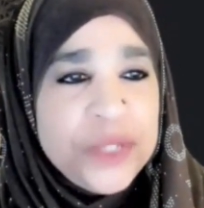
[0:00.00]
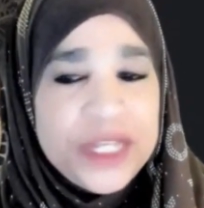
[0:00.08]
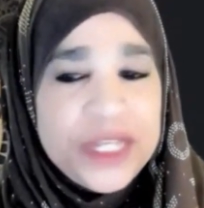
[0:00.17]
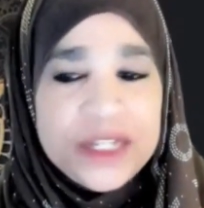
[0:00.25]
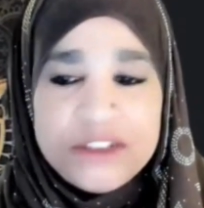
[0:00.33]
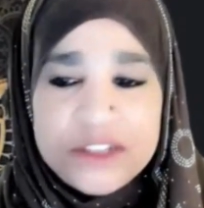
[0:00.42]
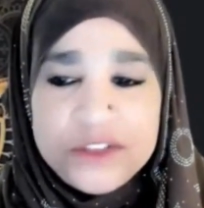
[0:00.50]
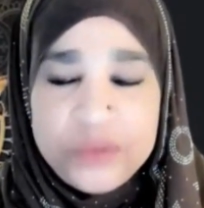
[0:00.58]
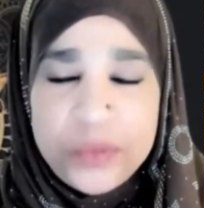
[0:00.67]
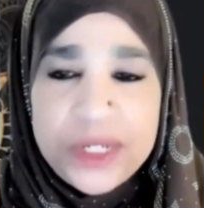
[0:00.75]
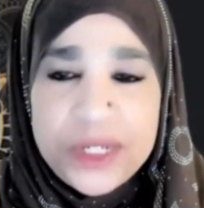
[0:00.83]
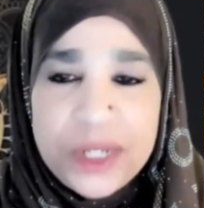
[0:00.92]
is, since
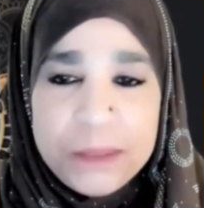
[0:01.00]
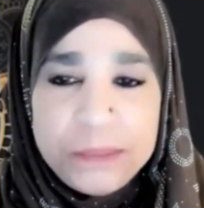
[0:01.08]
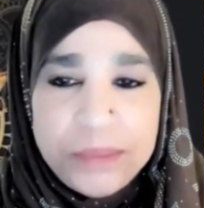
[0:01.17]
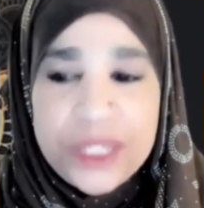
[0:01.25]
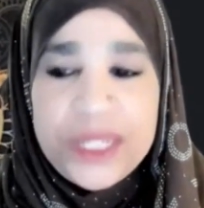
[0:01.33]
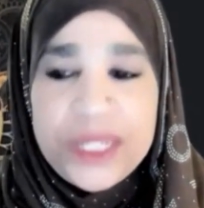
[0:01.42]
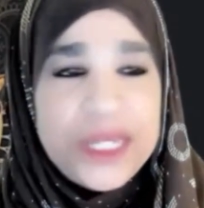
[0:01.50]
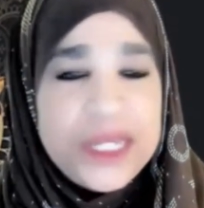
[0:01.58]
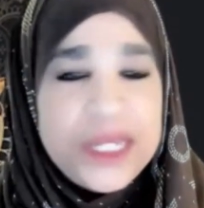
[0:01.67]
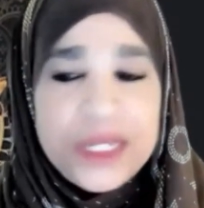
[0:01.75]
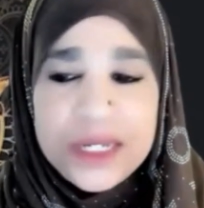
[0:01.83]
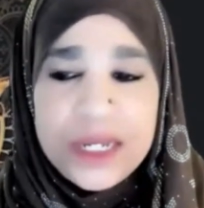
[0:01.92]
we completed